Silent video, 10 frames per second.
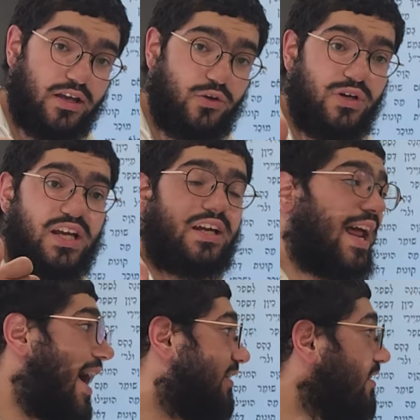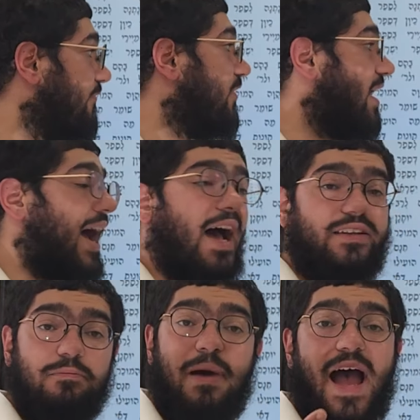unique knot, a different
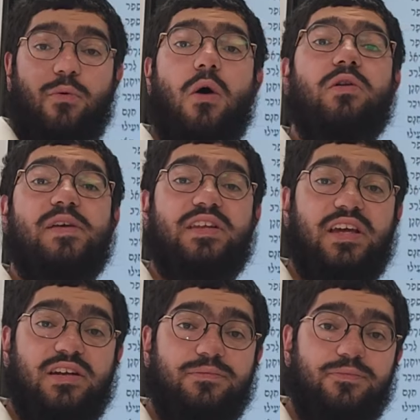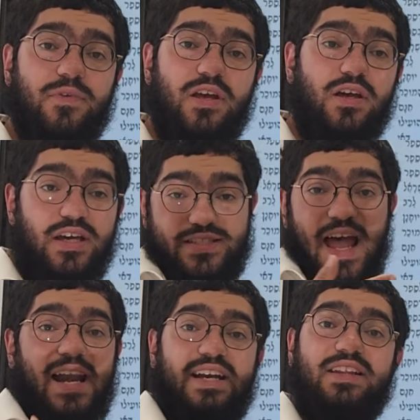knot, what would be the din? Is
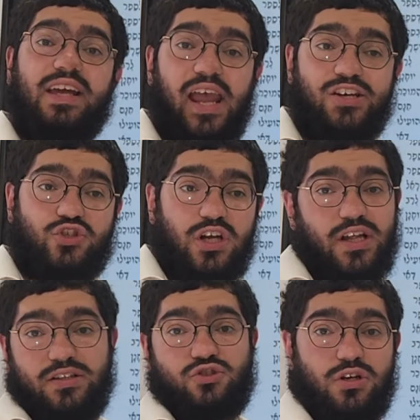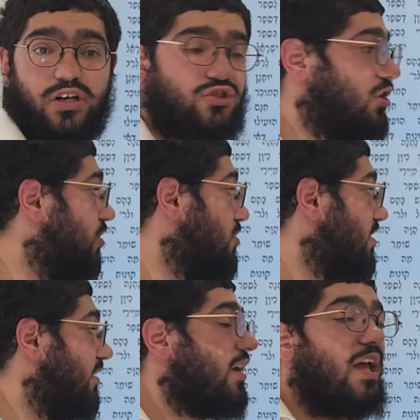that an indication that the shulchani shouldn't use
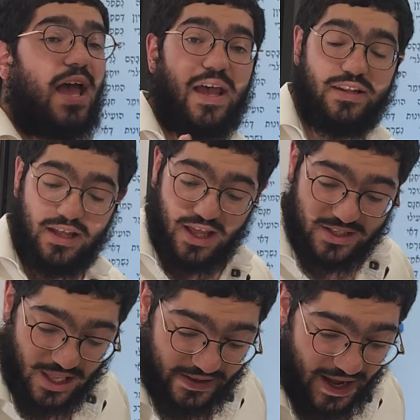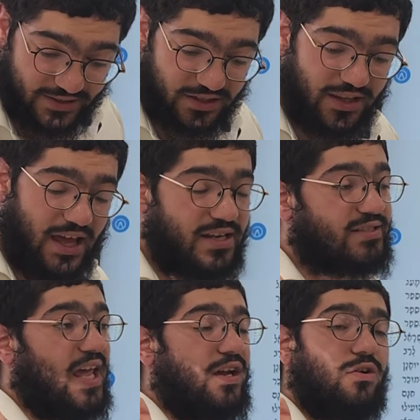it? And the answer to that is
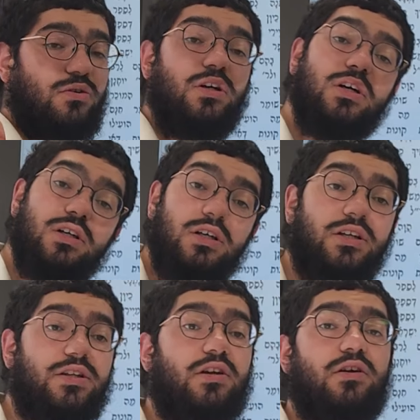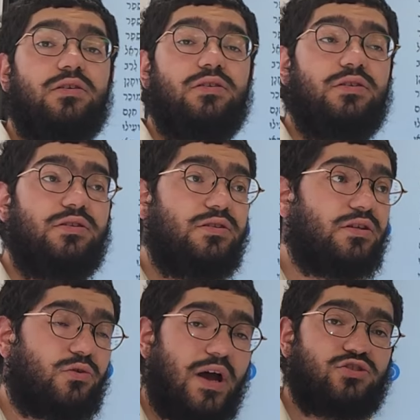teiku. The
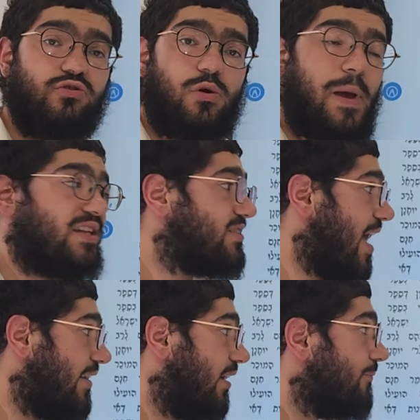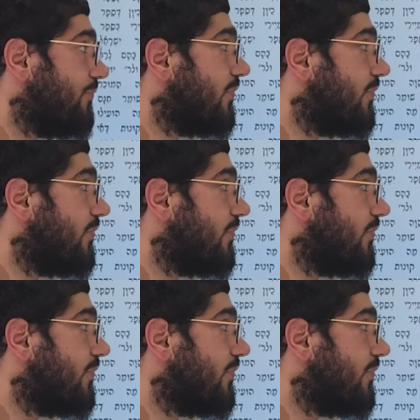question remains standing.